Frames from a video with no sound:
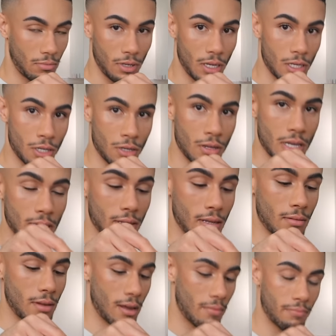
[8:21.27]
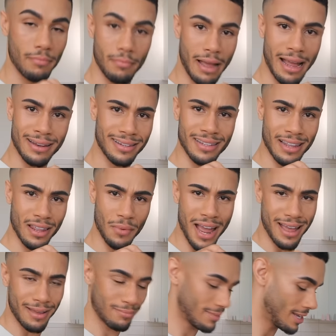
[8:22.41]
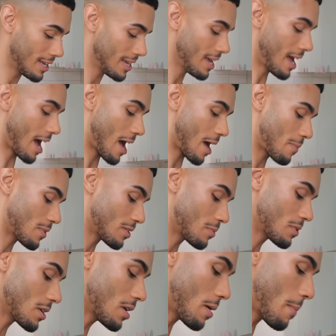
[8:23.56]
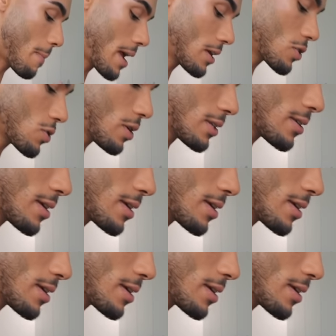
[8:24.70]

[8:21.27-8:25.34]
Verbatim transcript: you can do this and your hand isn't in the way. So I'm just gonna make sure it's